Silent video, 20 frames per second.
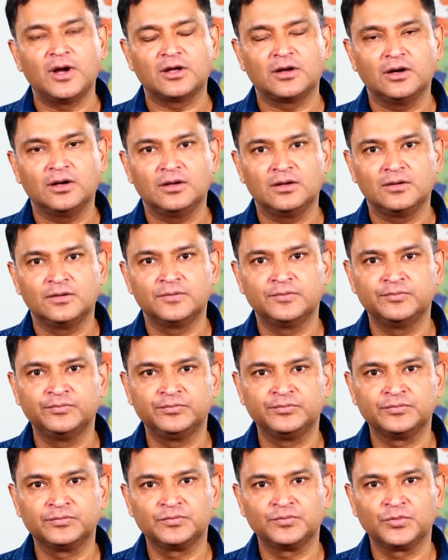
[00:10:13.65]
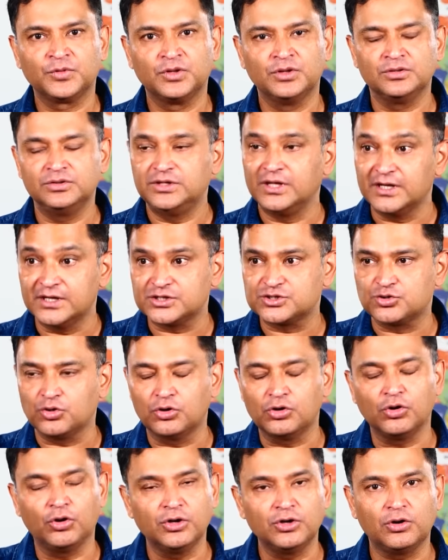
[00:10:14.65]
Agra. They
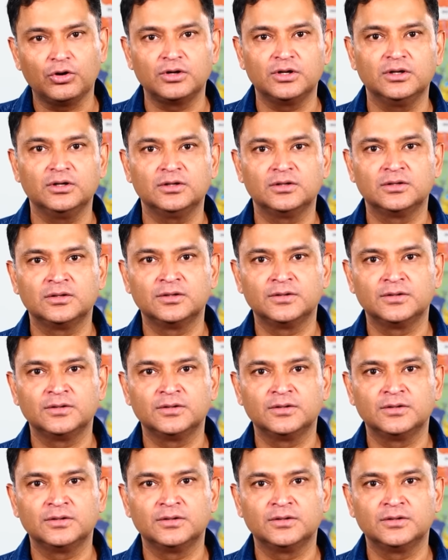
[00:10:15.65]
restored law and order.